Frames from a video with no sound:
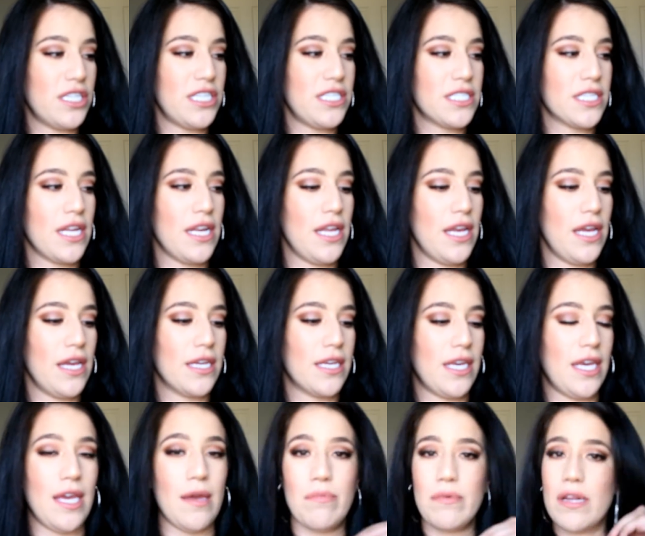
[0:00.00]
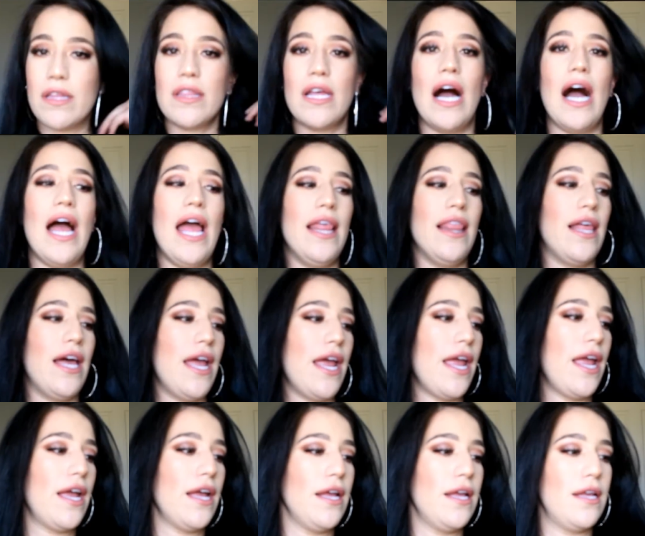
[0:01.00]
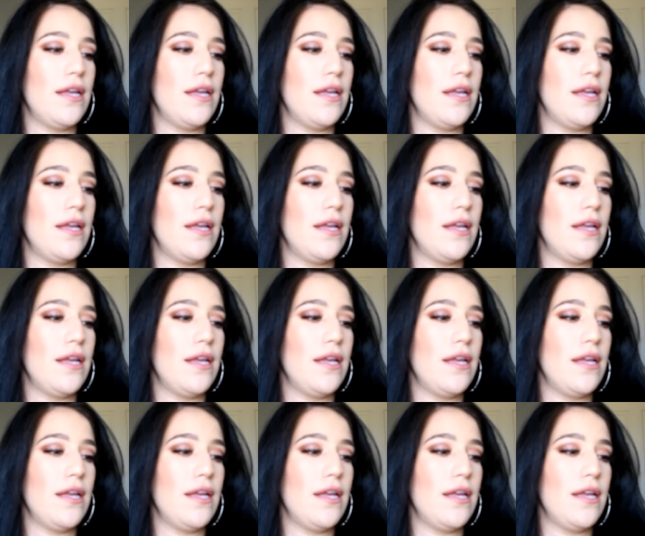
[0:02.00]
We're just gonna keep it on the highlight